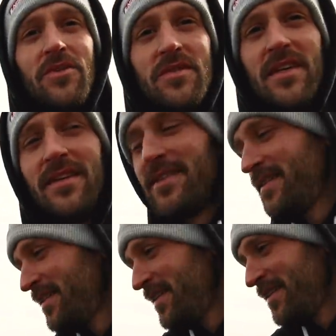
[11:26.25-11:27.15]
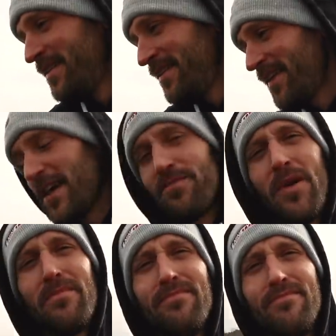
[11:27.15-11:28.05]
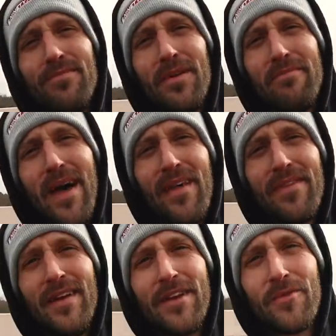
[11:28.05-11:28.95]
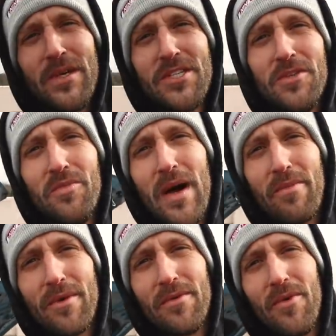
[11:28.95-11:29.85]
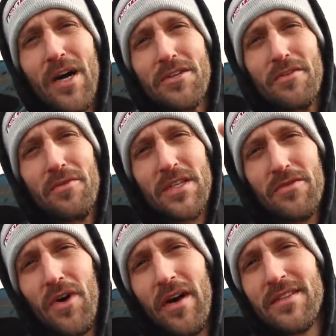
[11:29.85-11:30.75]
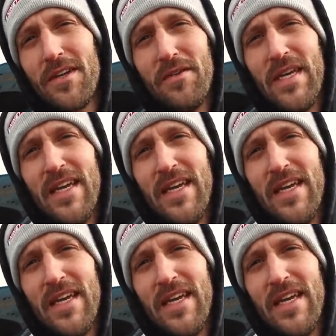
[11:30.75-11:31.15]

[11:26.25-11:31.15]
use it. Guys, put meth in your windshield wiper, washer, reservoir. That's all you